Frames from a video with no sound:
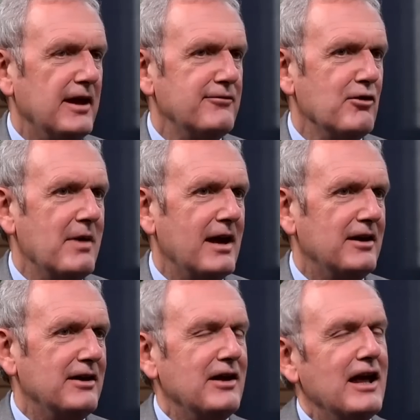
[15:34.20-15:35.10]

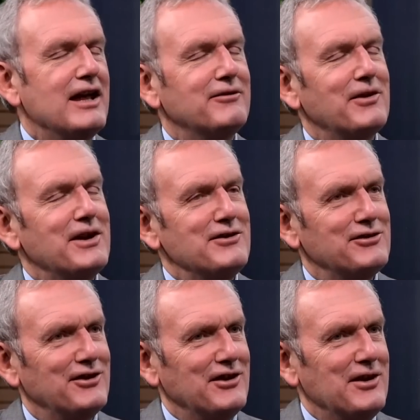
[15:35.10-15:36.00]
informality, it's very
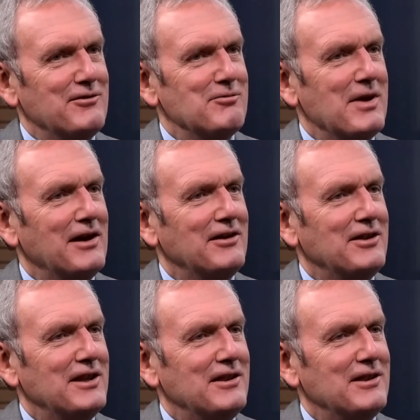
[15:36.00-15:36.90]
interesting,
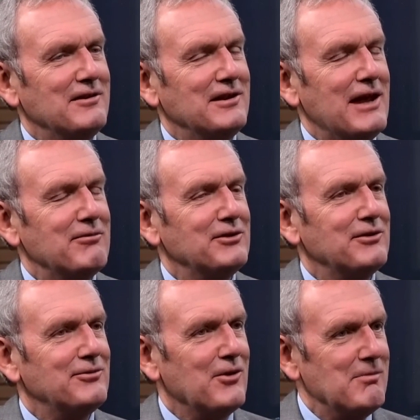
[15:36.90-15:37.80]
the levels
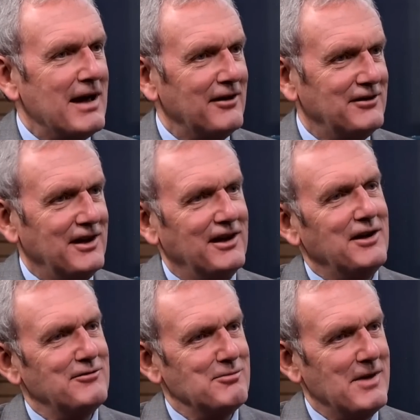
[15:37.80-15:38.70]
of formality and
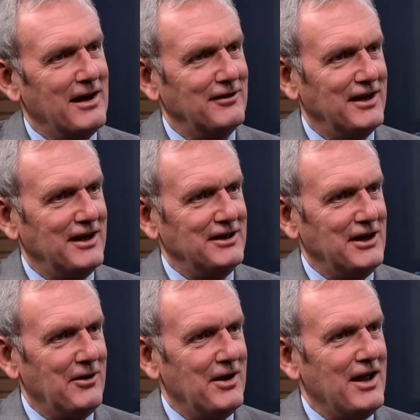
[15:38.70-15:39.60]
informality. You
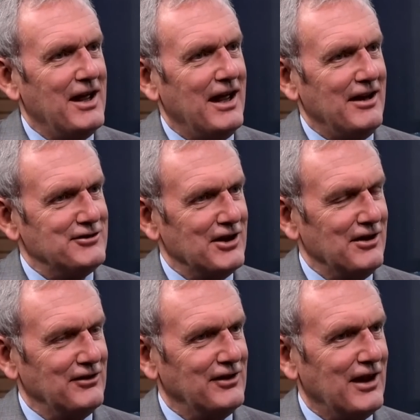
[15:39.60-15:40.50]
know, in
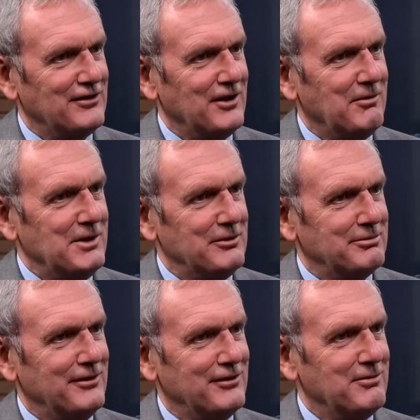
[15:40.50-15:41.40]
Charles's household, when he was
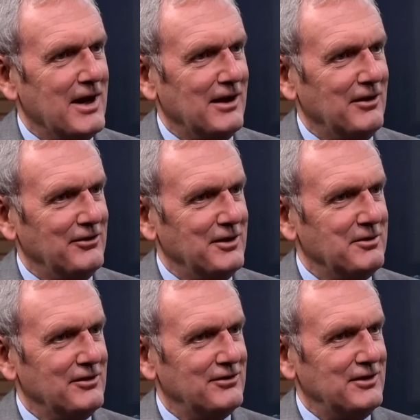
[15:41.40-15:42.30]
Prince of Wales, it
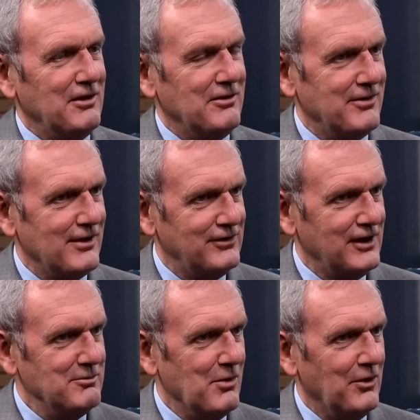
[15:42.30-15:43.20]
was, you know, the first thing
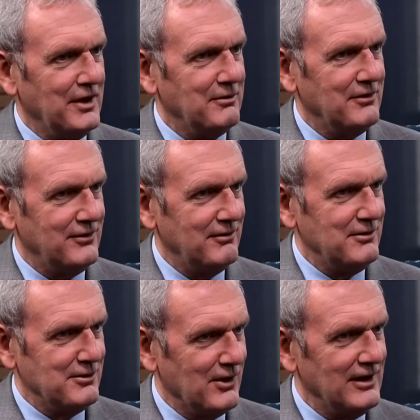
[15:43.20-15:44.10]
in the morning, it was
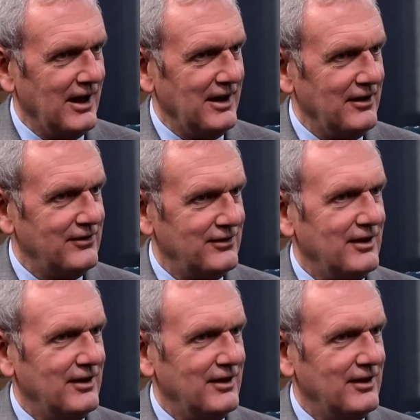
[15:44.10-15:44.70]
Your Royal Highness